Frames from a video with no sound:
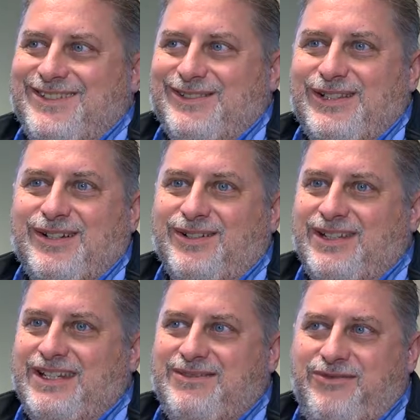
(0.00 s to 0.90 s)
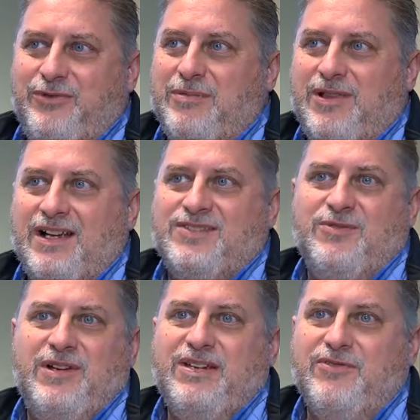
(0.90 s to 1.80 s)
Literally three blocks
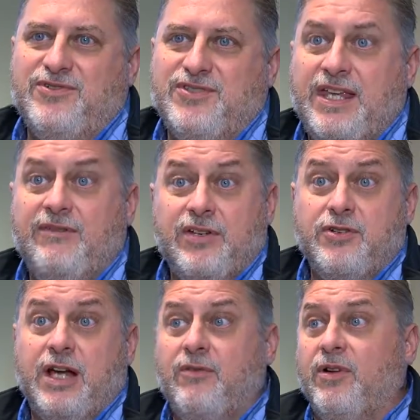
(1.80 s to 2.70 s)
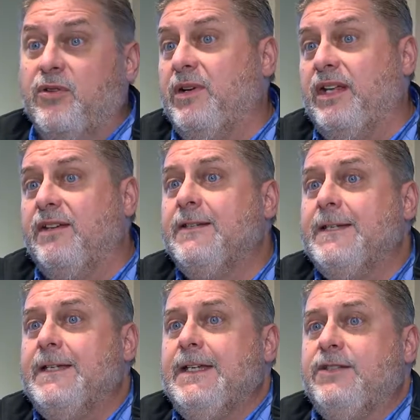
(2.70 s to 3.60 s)
away versus having to drive all the way to,
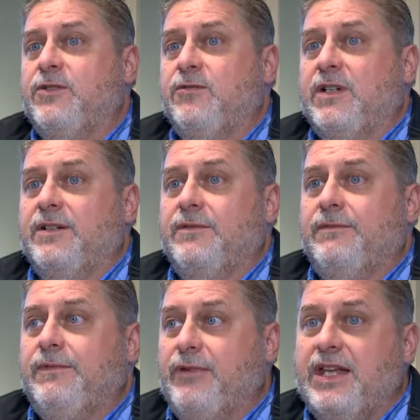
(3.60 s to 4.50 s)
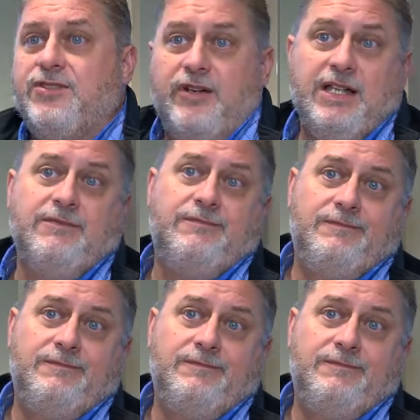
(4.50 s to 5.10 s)
to uh, Grand Strand.